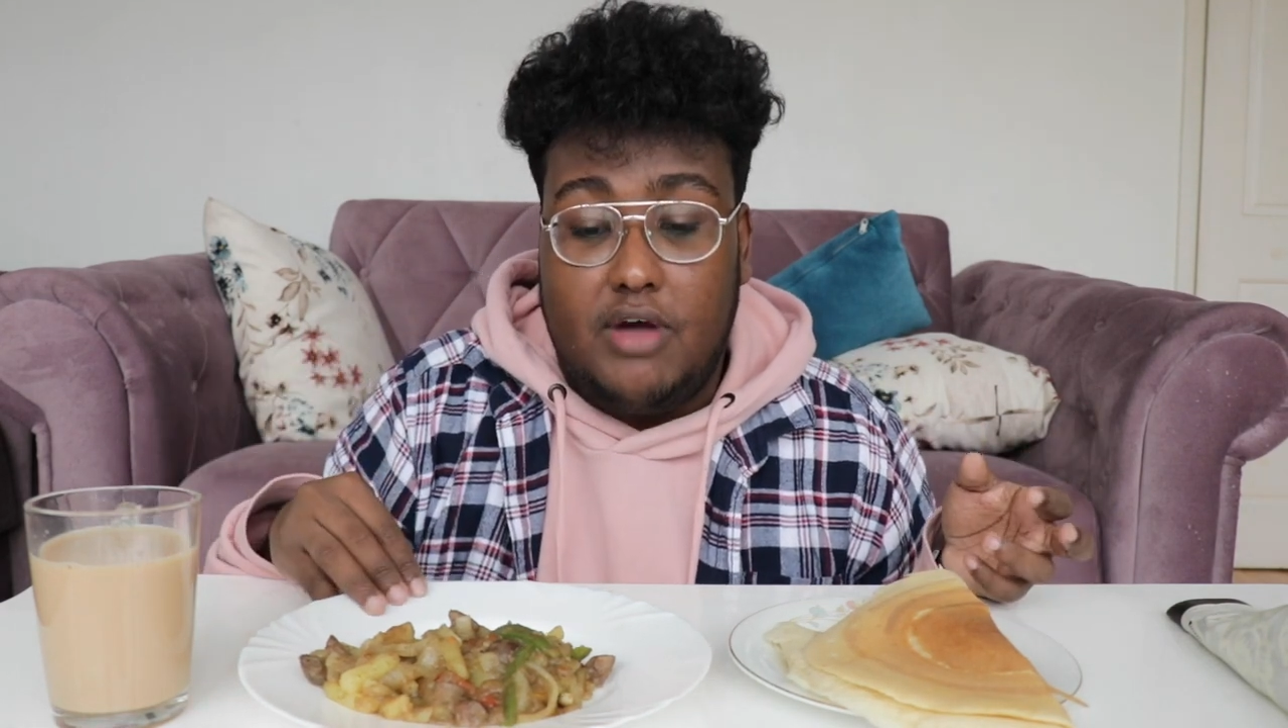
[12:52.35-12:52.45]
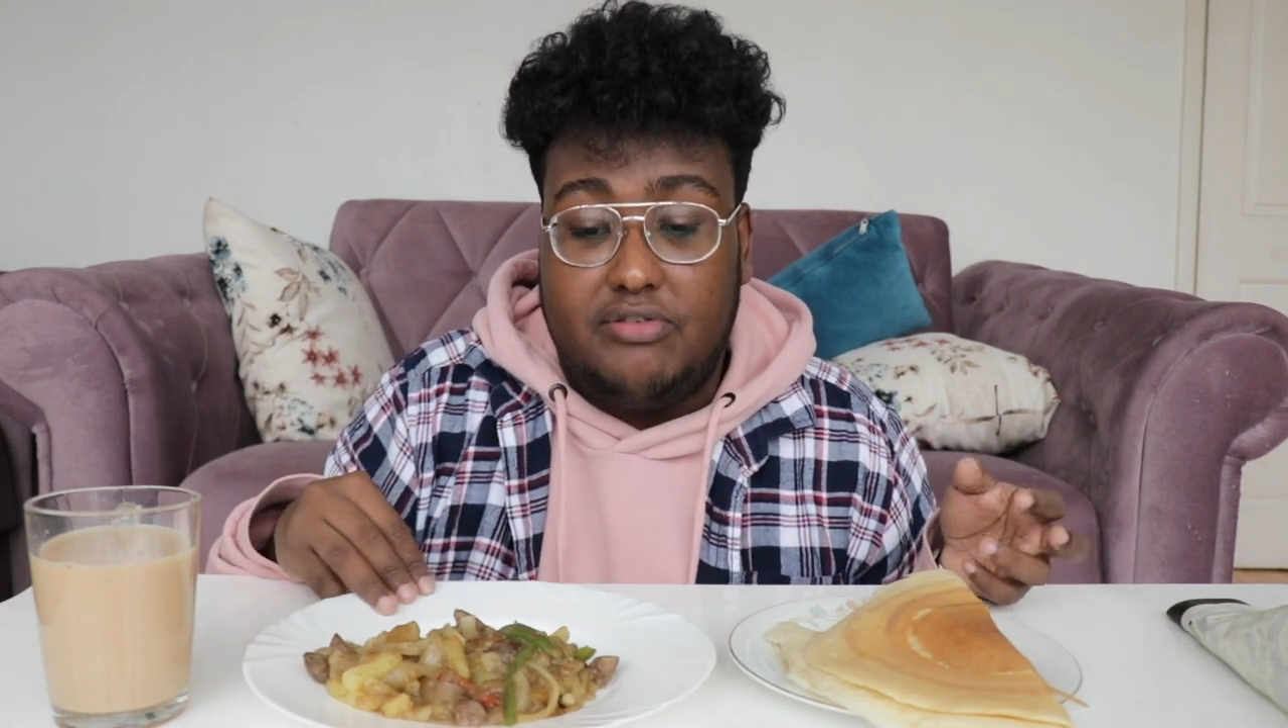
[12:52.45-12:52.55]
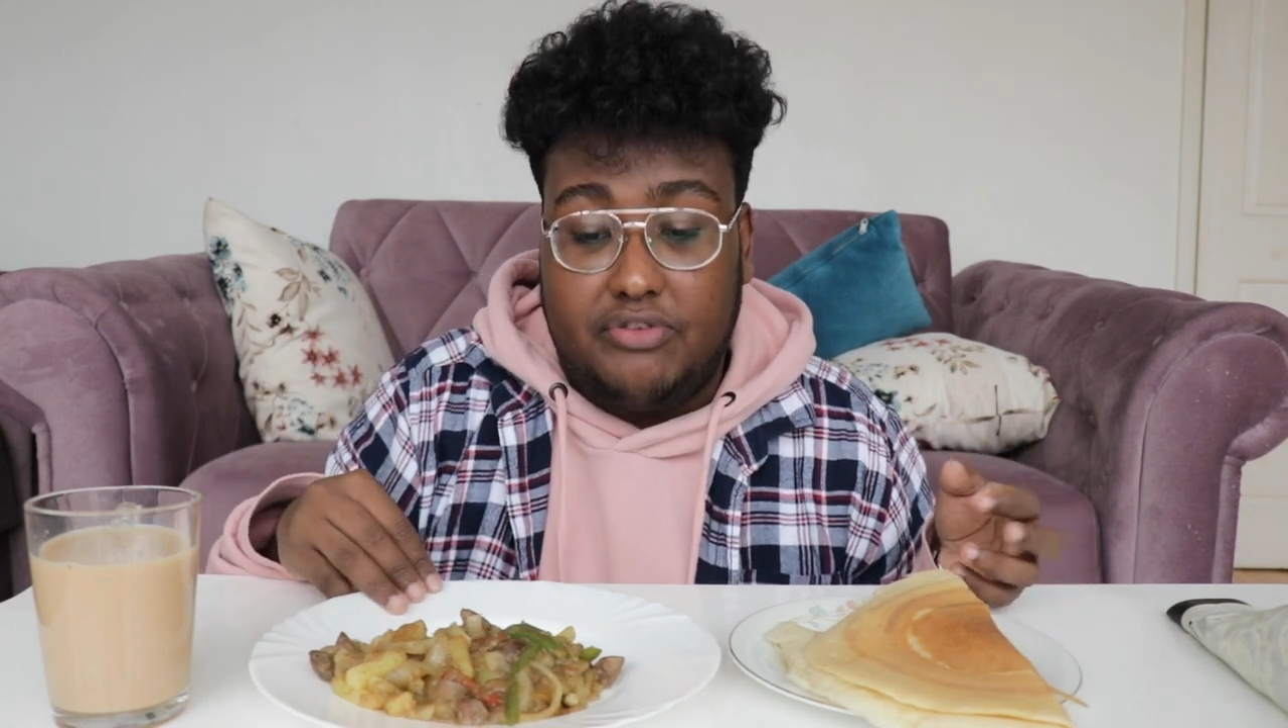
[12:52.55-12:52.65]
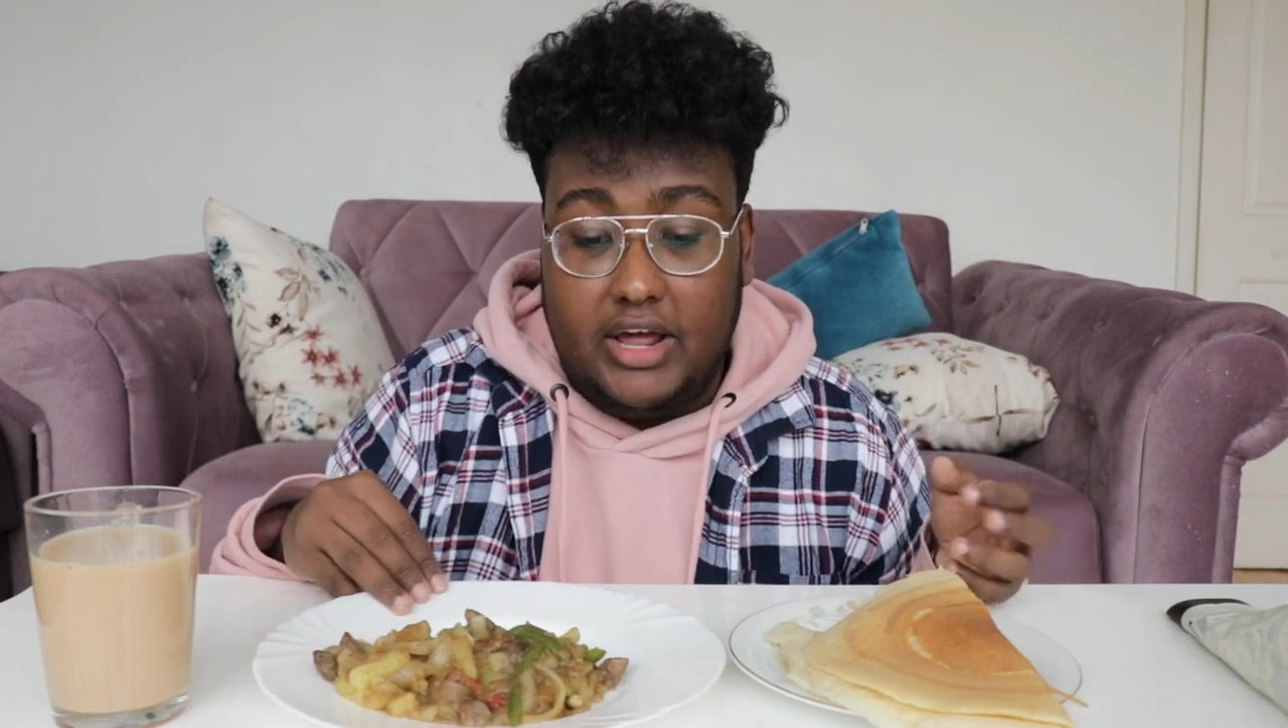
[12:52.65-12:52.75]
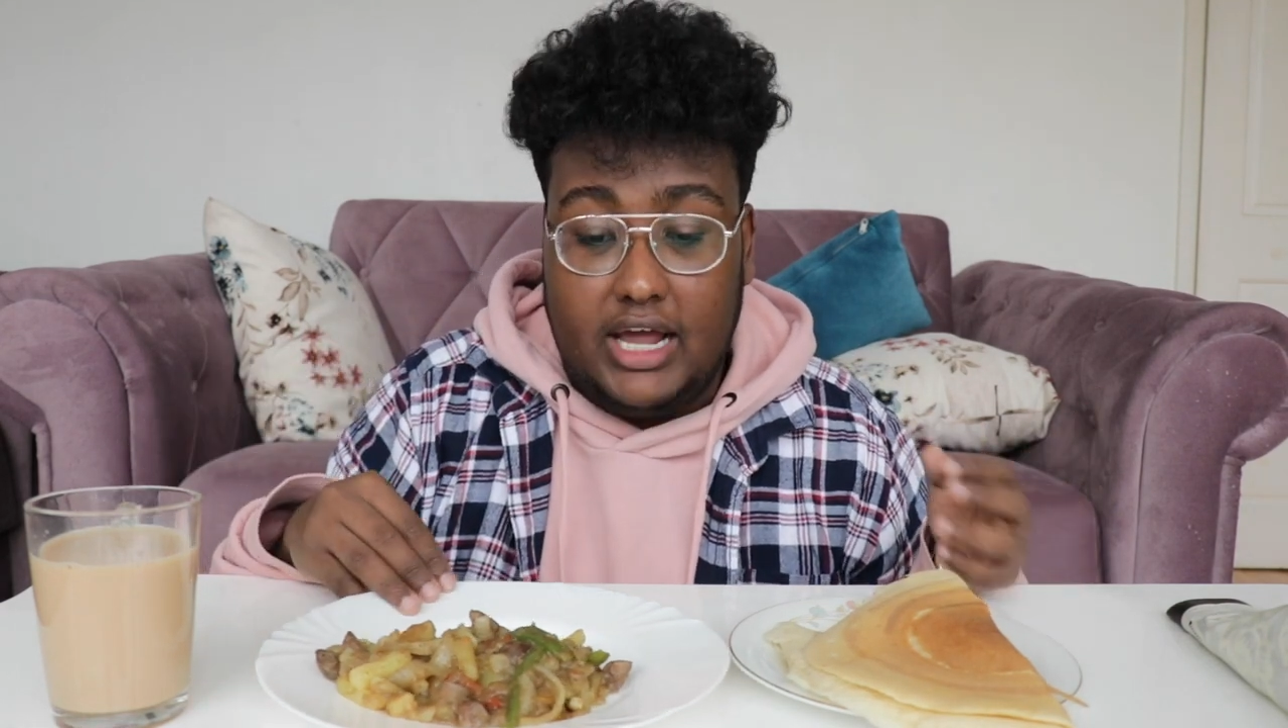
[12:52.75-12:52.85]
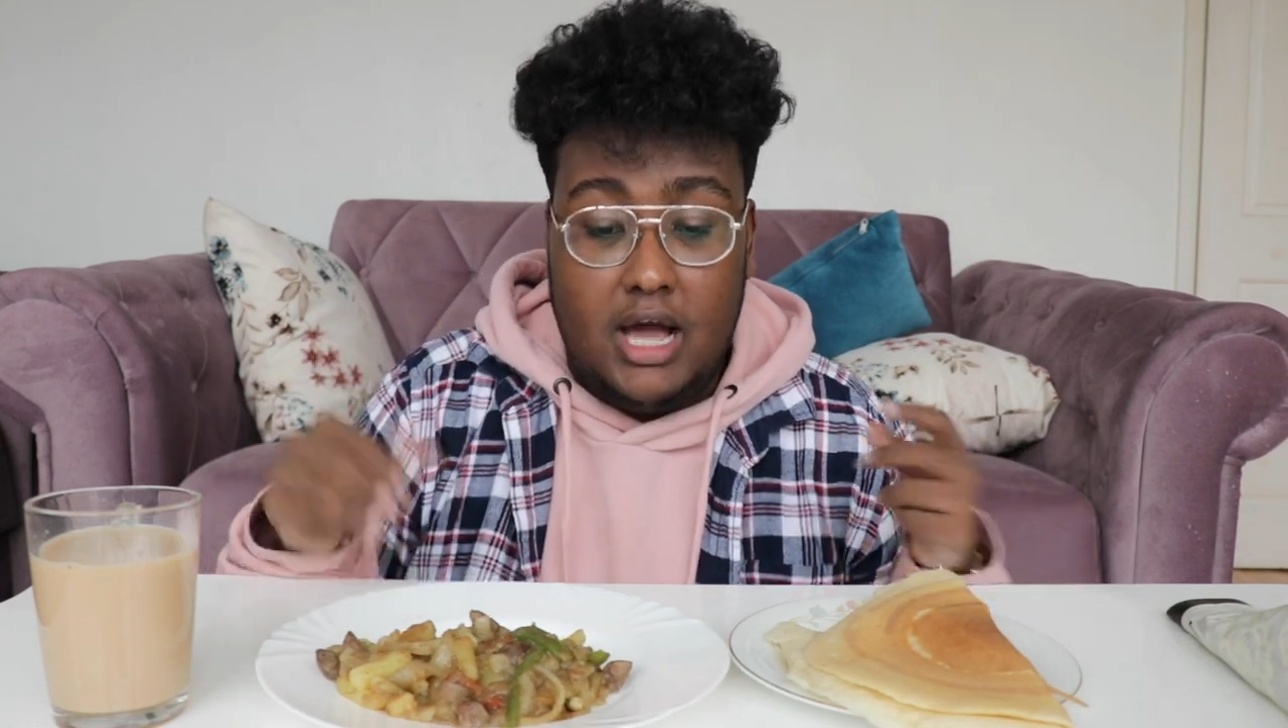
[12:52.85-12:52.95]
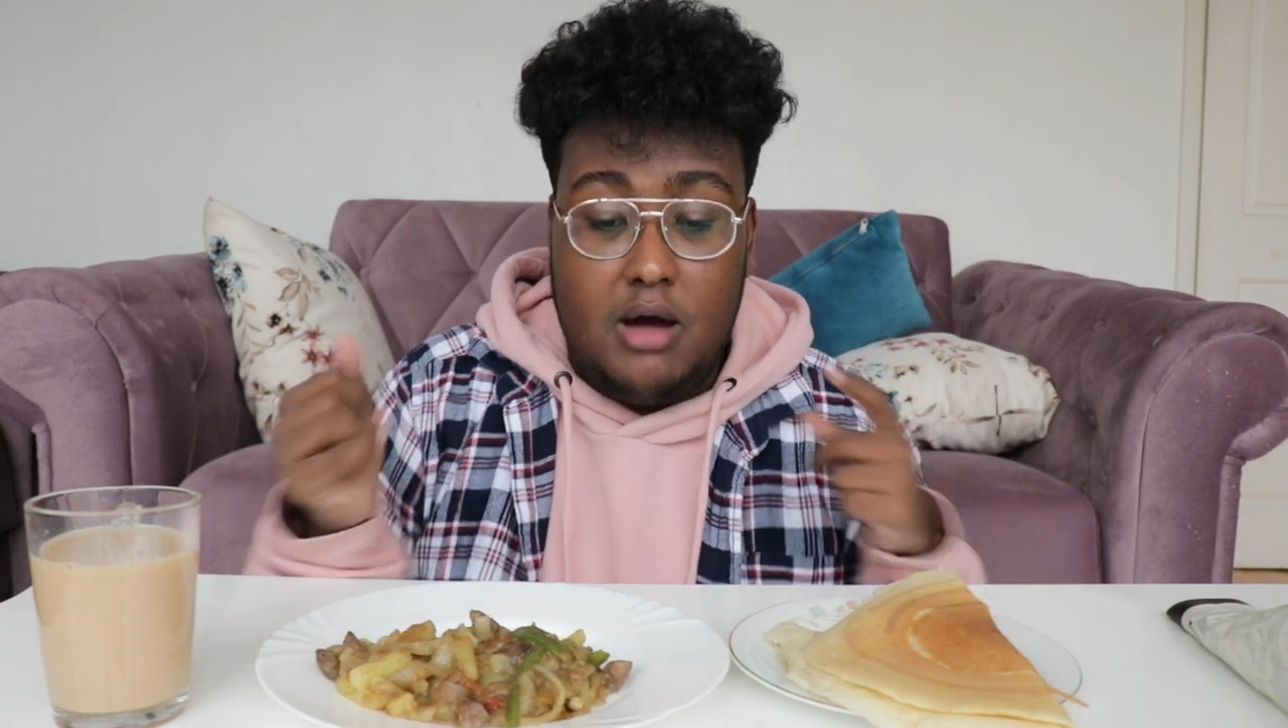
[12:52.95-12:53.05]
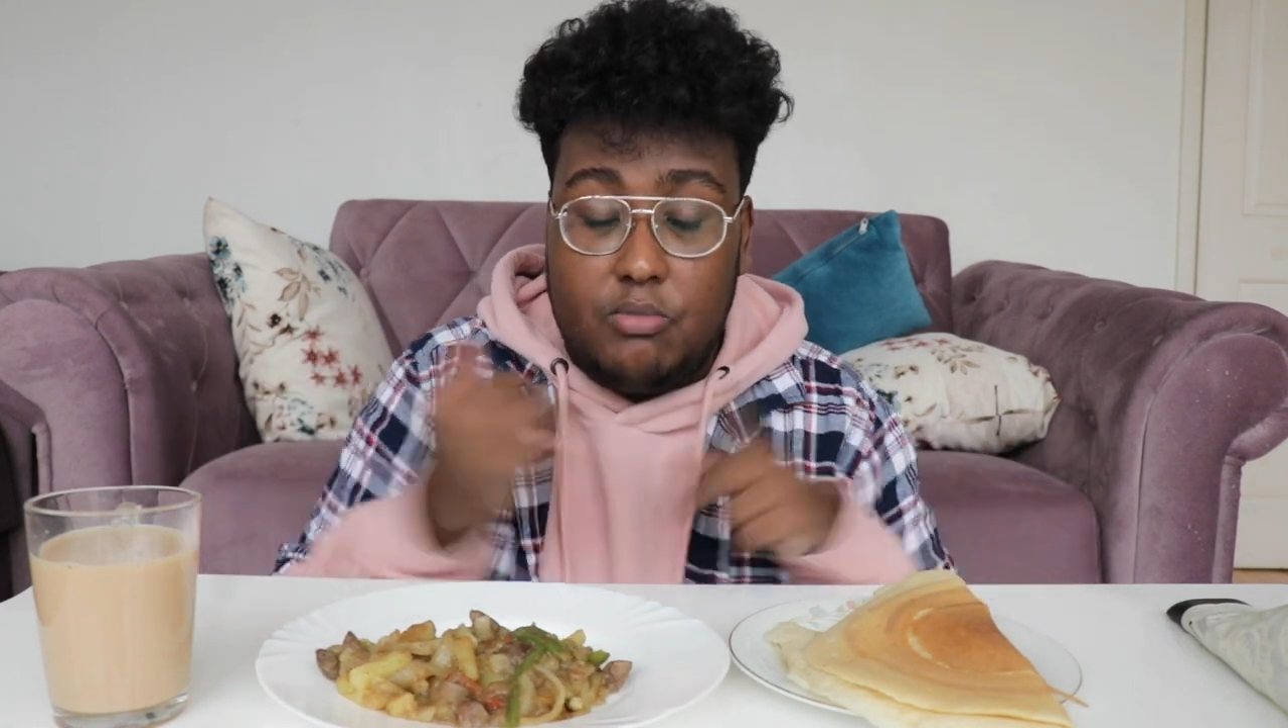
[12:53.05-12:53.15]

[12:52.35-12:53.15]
everything.